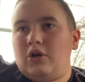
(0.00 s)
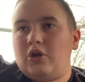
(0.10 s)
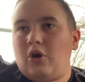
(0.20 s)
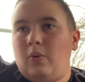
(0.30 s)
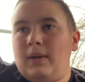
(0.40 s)

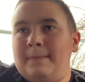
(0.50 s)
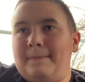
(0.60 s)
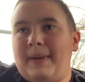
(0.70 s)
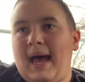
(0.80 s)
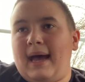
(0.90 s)
Going
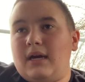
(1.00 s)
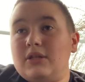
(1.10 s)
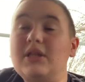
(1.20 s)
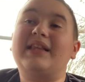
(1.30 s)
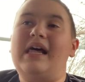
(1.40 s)
back,
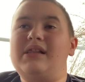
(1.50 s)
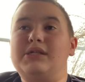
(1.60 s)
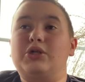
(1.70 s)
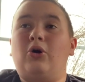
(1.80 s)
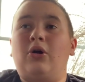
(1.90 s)
the Death
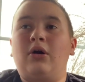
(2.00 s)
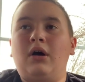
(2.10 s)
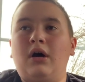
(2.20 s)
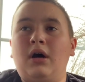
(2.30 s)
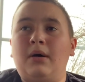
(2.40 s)
Star.
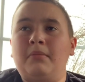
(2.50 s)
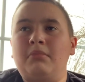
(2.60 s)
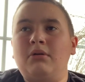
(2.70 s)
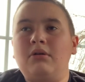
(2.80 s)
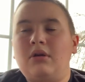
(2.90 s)
Um,
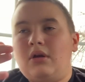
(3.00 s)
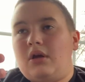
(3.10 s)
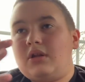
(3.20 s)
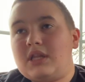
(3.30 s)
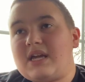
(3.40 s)

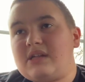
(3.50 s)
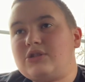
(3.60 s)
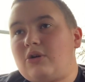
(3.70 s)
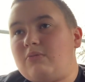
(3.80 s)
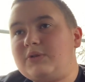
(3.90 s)
the Death
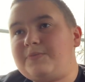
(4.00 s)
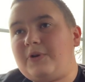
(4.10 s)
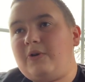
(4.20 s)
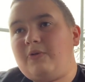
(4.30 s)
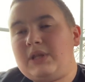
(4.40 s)
Star was
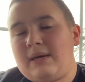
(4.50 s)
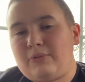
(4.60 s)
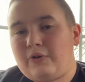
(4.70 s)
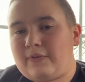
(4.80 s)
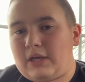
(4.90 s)
pretty cool in that
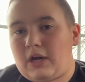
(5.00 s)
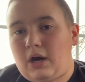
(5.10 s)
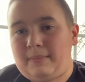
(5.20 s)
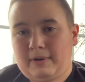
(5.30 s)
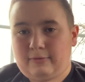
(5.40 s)
movie.
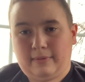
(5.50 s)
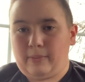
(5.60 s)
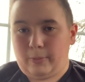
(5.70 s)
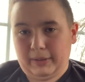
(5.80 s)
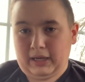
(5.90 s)
Um, I
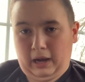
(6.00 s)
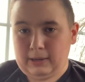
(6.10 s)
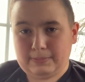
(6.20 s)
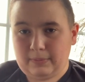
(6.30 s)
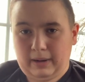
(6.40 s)
remember being
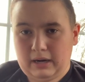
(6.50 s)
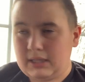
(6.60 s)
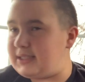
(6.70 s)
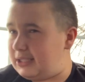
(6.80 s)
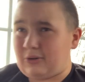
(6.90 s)
hyped about
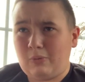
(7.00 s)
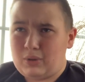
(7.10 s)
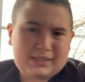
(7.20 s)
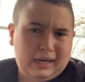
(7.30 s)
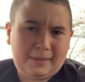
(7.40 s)
it. Still
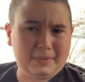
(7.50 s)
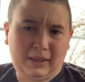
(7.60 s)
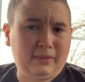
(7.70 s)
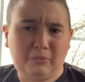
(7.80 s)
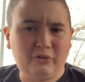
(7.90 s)
was hyped
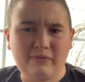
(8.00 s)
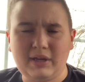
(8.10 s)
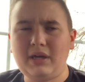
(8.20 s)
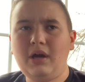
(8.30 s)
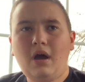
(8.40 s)
in the
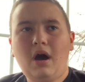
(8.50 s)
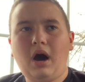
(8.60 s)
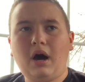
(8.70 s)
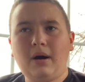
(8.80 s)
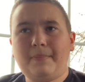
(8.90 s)
movie.
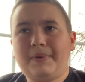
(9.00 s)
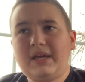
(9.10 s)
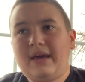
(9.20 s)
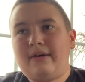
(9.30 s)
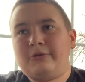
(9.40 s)
Um, but
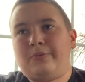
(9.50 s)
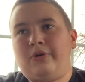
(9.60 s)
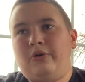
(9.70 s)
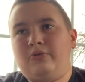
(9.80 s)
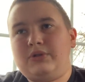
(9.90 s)
yeah, that was
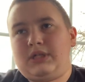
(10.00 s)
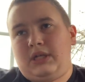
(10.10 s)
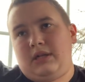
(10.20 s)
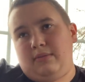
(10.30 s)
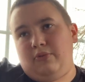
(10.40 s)
pretty cool
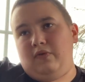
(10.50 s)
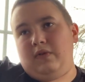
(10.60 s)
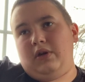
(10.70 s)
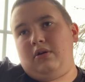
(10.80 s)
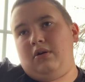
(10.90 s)
scene in the
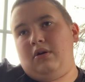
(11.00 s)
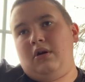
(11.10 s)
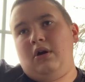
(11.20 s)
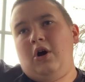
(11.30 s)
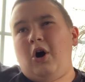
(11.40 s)
movie.
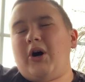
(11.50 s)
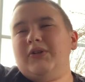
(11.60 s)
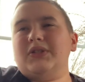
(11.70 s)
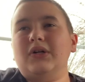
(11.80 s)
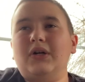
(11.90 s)

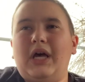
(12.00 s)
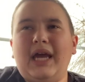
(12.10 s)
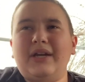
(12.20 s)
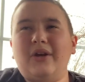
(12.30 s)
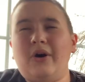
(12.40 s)
Also,
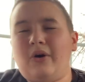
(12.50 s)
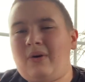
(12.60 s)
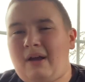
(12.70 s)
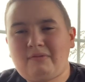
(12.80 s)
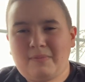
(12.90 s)
Lando,
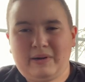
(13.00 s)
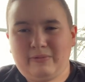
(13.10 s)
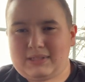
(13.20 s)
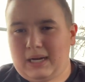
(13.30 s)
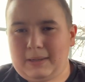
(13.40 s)
everybody
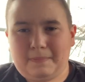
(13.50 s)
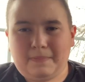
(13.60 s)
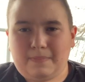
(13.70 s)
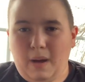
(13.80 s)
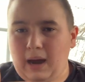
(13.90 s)
was hyped
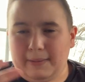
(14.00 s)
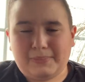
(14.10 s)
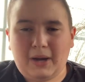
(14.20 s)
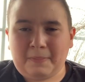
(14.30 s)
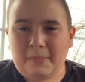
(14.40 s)

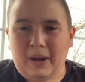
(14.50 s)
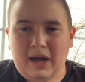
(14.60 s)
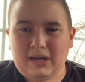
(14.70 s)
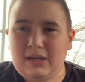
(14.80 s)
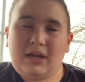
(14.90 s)
hyped up
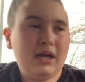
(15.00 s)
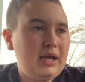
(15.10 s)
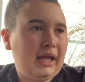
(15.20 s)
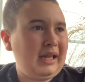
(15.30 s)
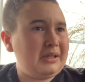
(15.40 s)
about it.
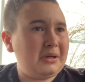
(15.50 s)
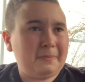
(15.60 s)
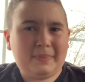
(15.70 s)
He ended up